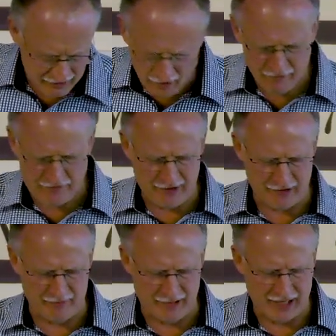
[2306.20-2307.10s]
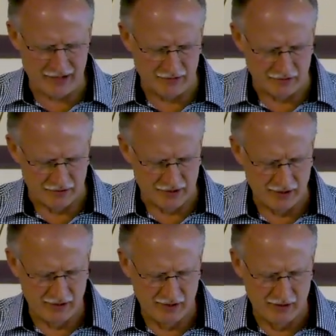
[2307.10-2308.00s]
No fear of bad news.
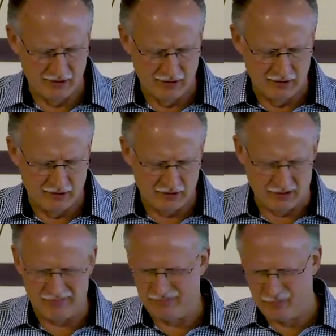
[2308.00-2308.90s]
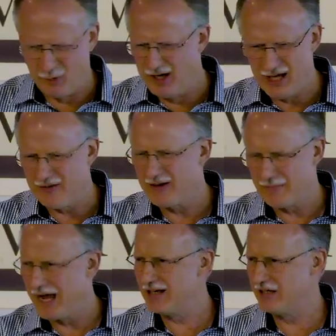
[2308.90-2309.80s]
Uh, we live in a
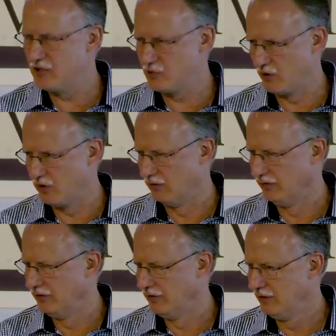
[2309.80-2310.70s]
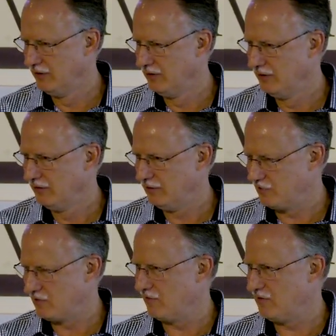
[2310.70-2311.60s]
bad news world. You
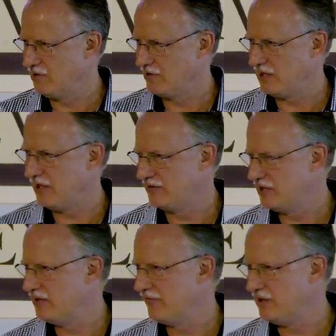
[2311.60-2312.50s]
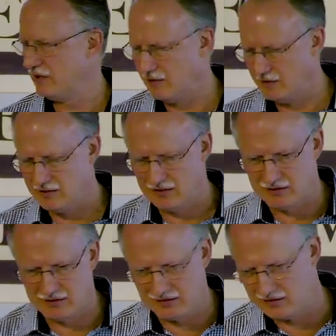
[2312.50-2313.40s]
turn on your t- TV and
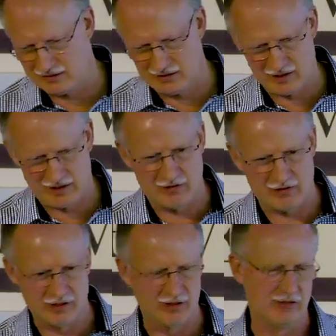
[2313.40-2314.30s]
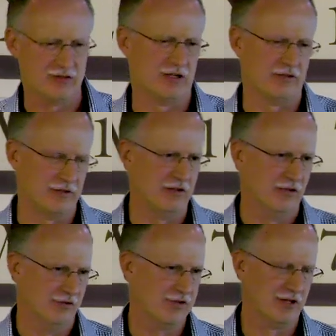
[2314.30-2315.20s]
it's, there's no good news on the
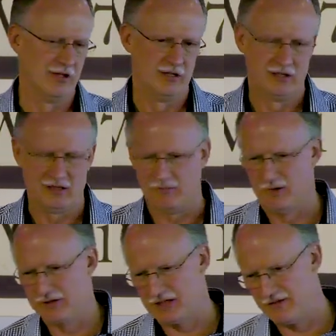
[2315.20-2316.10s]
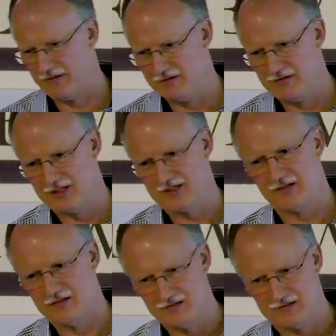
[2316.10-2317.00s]
news. And most of the news
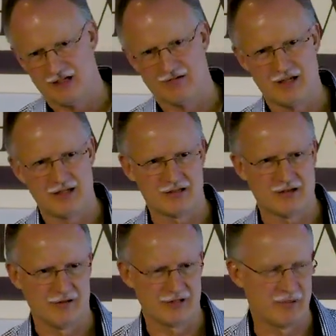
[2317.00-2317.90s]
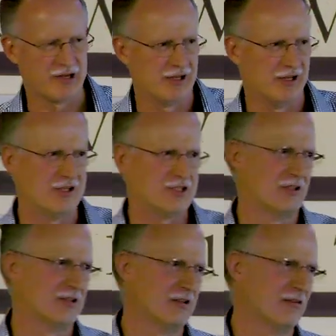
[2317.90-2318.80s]
isn't news anyway, it's all
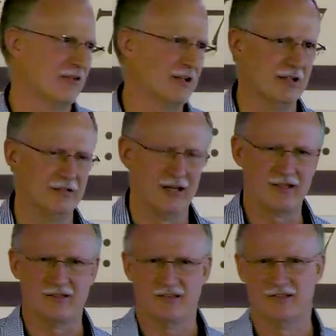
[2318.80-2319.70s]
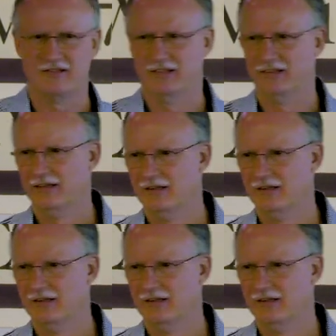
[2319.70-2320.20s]
speculation, theory, and accusation.